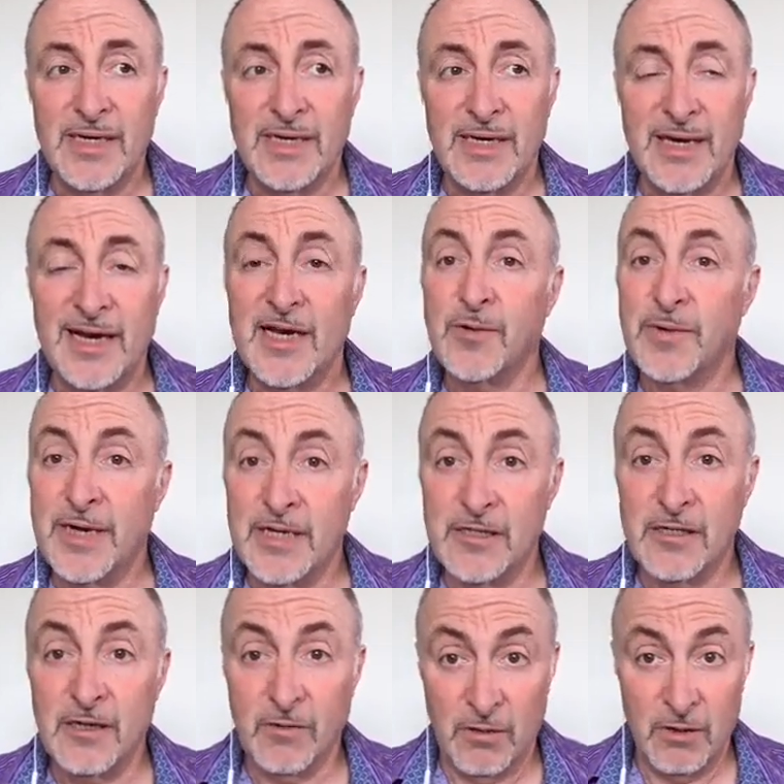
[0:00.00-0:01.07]
acquiesce
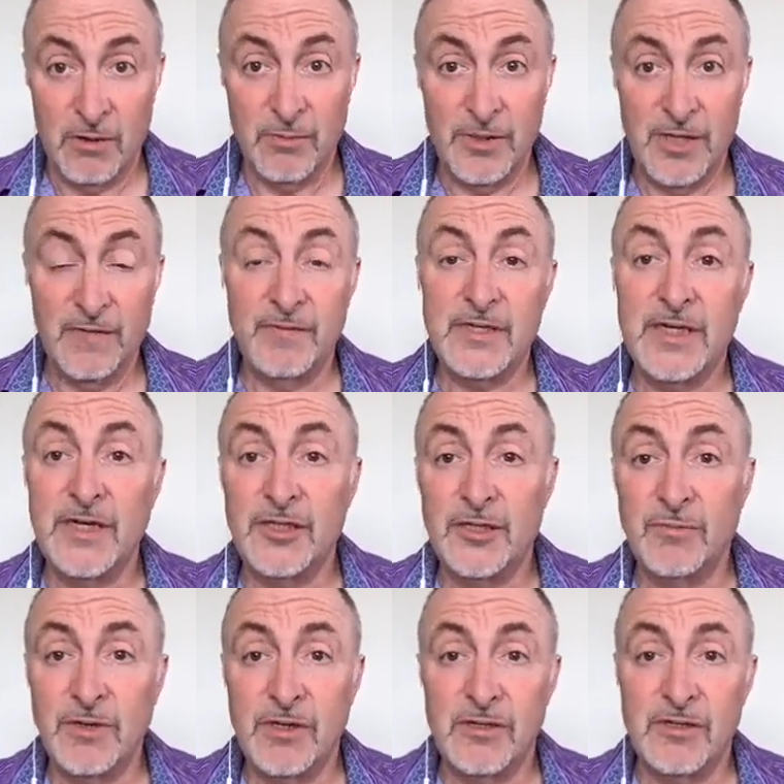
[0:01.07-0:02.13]
and go along with the invitation
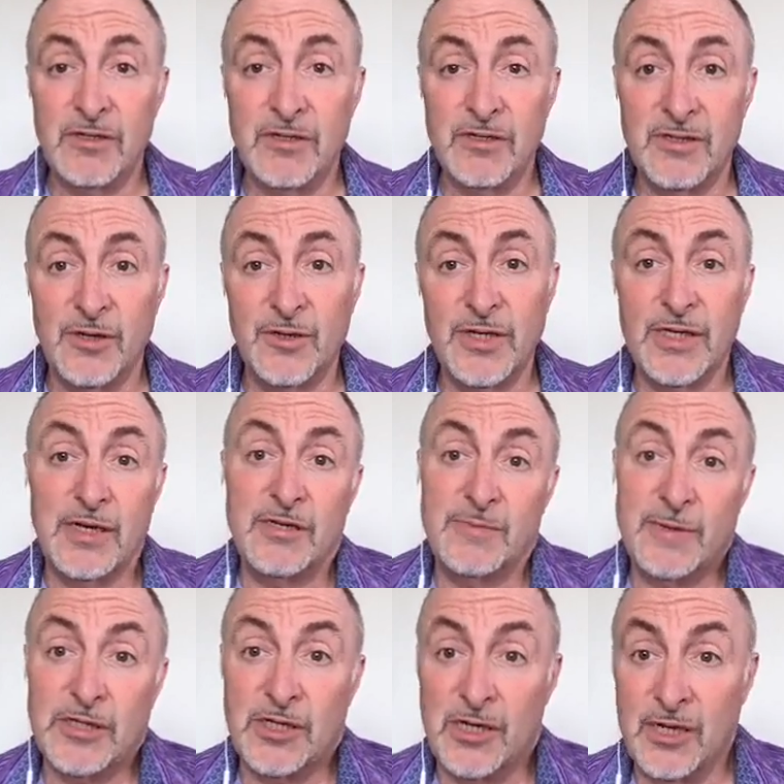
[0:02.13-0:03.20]
because you think they're
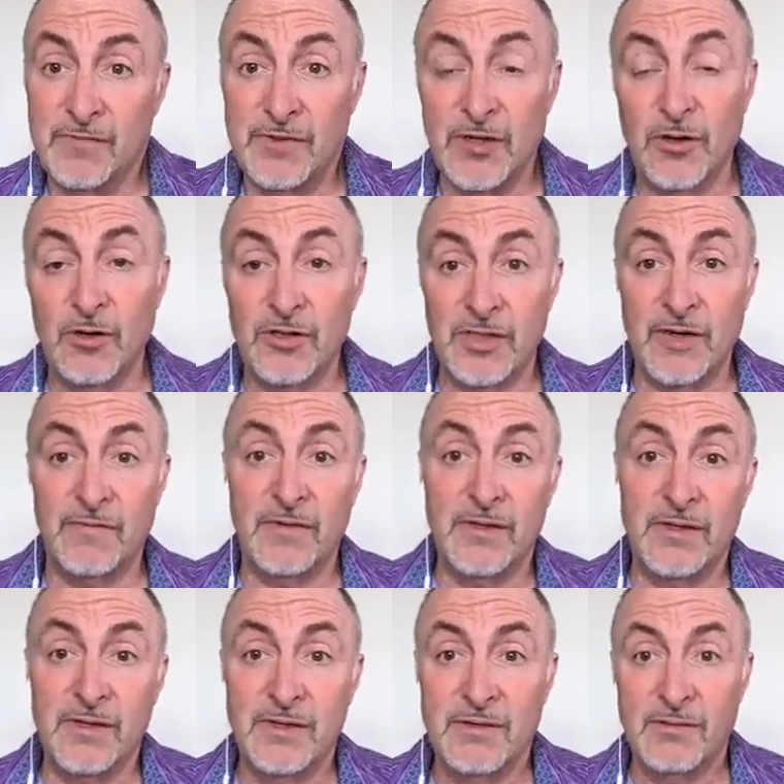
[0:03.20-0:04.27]
special enough that you'll suffer
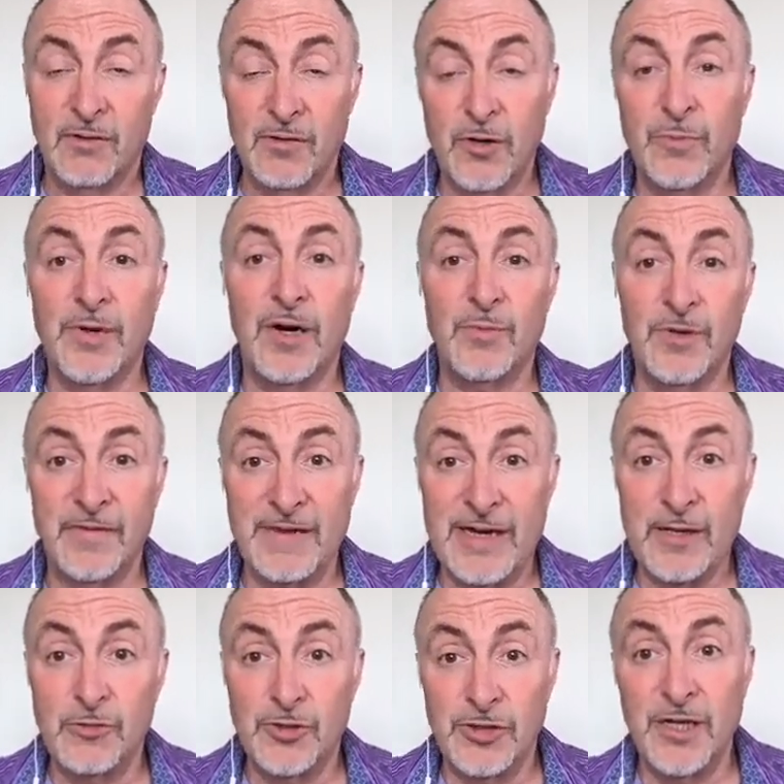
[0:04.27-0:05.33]
or you put up with the fact
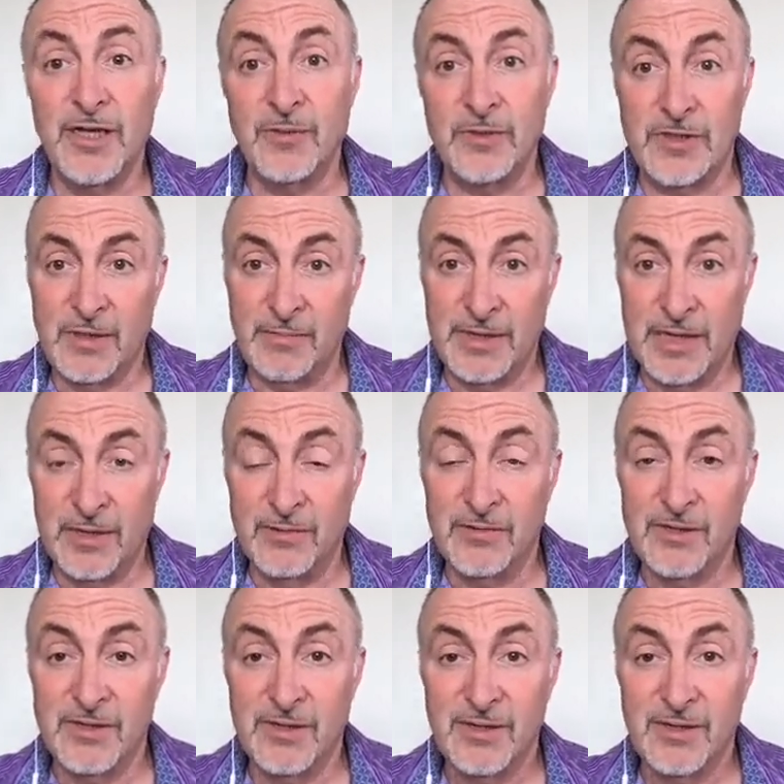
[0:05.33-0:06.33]
you share them with somebody else.